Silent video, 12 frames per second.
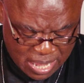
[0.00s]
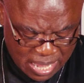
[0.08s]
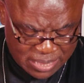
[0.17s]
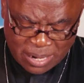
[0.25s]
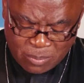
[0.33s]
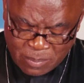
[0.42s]

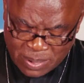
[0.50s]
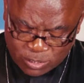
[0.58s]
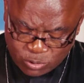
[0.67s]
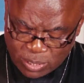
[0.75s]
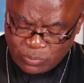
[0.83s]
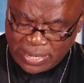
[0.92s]
And there are moments
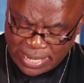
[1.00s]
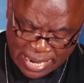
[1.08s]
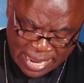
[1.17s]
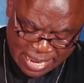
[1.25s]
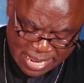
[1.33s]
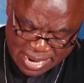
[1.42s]
when we
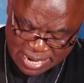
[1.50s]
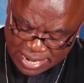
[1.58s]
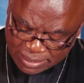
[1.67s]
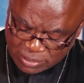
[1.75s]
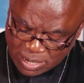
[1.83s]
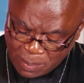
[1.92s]
hear
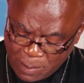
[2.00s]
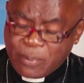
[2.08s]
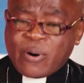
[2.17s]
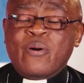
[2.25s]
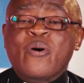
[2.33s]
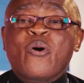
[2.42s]
that actually
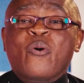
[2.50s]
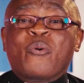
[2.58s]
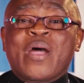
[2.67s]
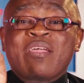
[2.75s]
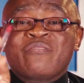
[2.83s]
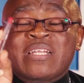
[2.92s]
people
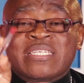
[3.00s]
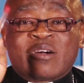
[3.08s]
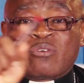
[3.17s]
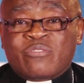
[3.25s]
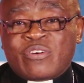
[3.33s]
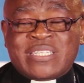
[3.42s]
were even
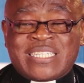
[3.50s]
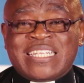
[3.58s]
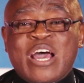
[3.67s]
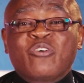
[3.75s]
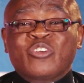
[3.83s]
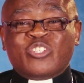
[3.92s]
sacrificing
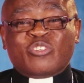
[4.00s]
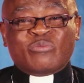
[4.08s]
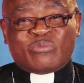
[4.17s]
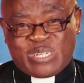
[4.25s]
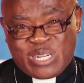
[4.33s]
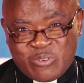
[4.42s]
their own
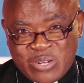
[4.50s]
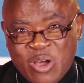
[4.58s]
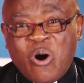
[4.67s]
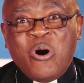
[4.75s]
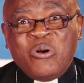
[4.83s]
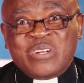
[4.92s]
children on the
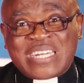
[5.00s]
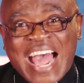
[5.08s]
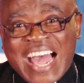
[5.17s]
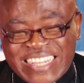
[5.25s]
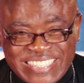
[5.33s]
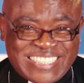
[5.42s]

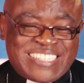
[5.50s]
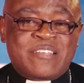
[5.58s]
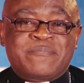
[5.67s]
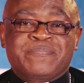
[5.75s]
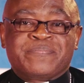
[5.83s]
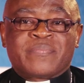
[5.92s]
altars.
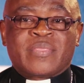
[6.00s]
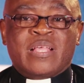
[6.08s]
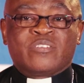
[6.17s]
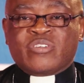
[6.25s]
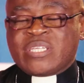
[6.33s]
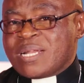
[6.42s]

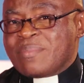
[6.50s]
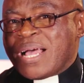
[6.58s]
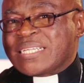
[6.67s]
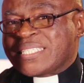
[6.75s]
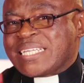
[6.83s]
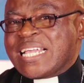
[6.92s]
So Jeremiah
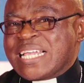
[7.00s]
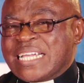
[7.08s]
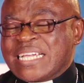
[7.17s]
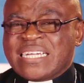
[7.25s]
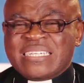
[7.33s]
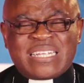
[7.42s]
is
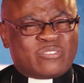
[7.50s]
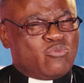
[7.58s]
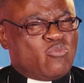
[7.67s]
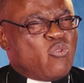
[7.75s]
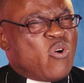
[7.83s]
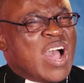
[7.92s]
saying that,
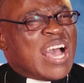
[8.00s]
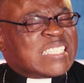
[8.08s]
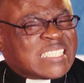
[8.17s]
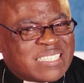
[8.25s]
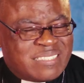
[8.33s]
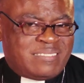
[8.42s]

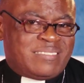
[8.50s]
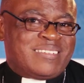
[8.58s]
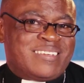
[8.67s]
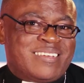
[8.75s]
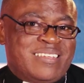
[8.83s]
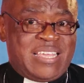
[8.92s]
what?
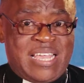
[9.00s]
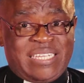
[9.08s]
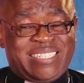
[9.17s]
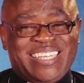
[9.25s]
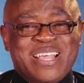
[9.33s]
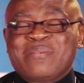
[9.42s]

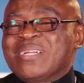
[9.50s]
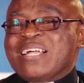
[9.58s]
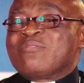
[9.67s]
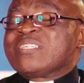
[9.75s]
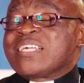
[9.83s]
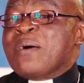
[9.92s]
Yes, but that
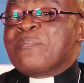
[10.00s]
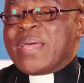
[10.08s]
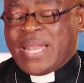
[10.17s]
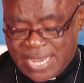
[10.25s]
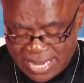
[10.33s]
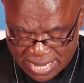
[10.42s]
was
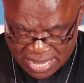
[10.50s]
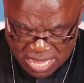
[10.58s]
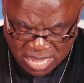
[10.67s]
happening.